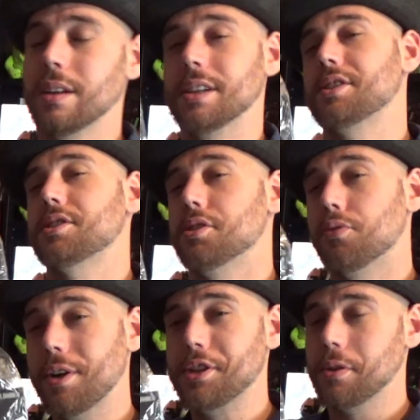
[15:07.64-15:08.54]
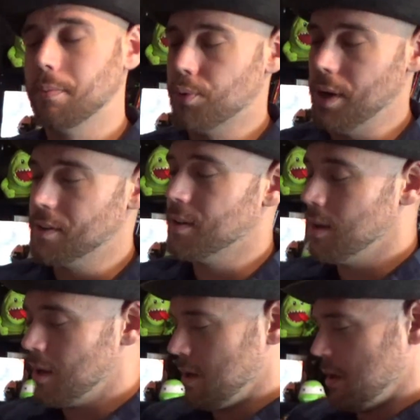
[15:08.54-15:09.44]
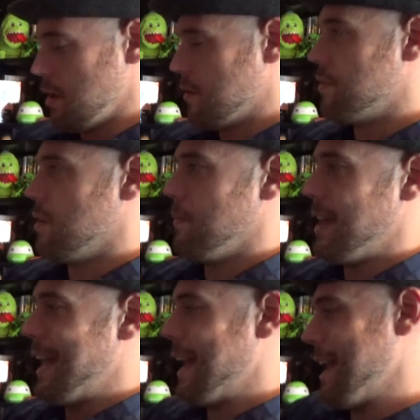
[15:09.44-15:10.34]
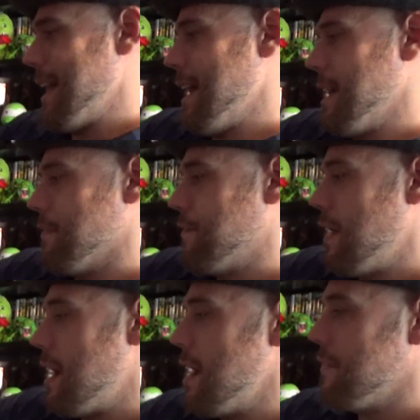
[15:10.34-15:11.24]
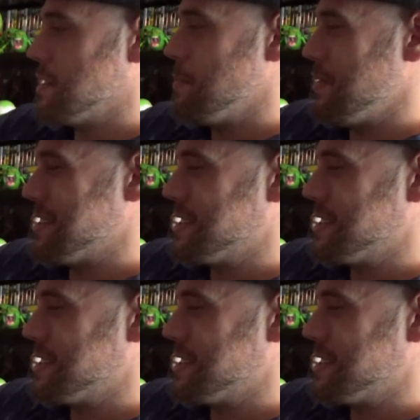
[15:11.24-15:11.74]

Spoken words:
This is an original print from the 85. It's about the